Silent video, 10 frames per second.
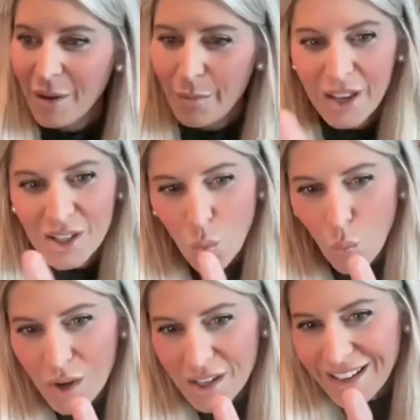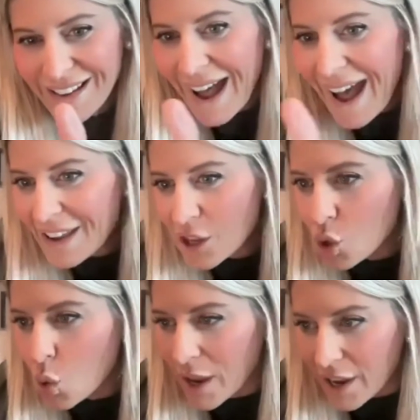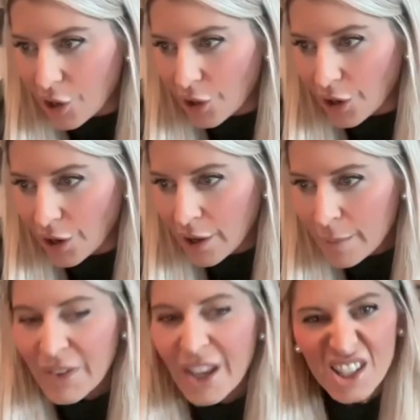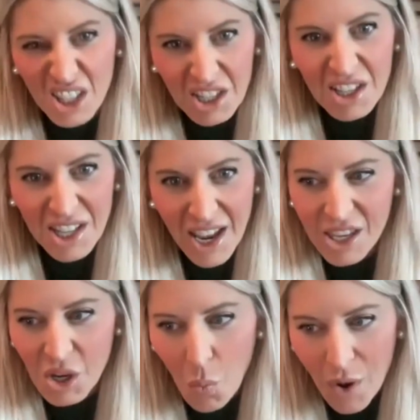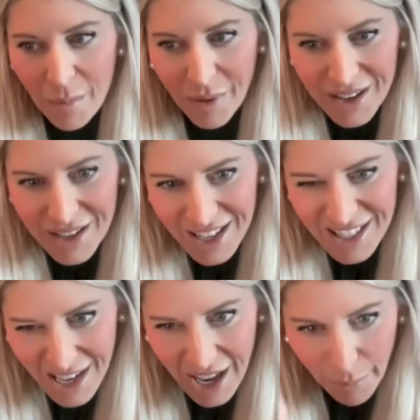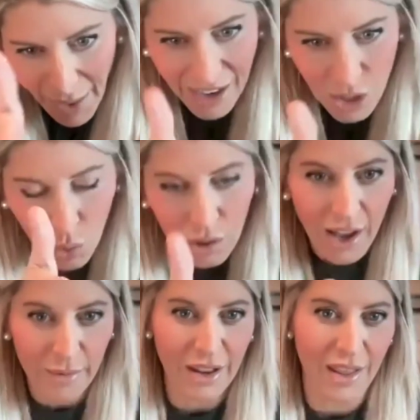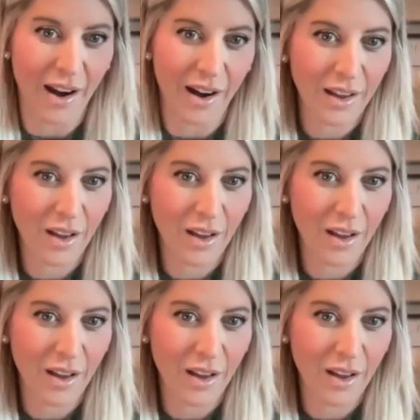Because what got you here is going to take you a wee bit to get back to alignment there.